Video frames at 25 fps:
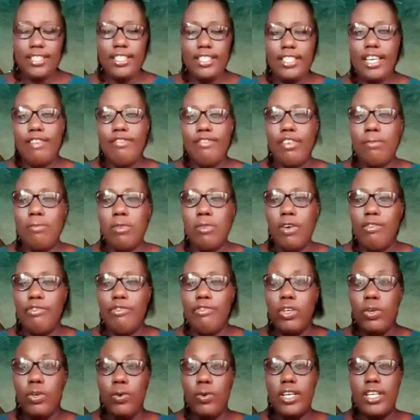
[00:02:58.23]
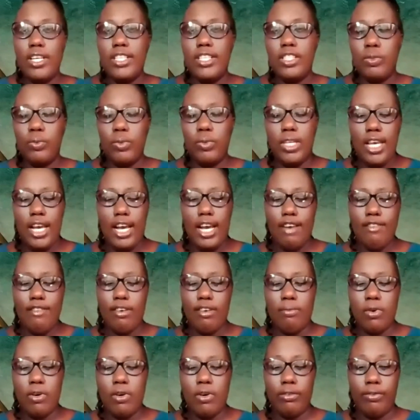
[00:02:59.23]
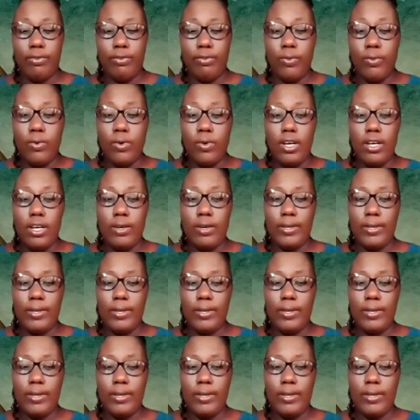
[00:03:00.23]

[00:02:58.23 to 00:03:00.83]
today, from our viewers, we have about four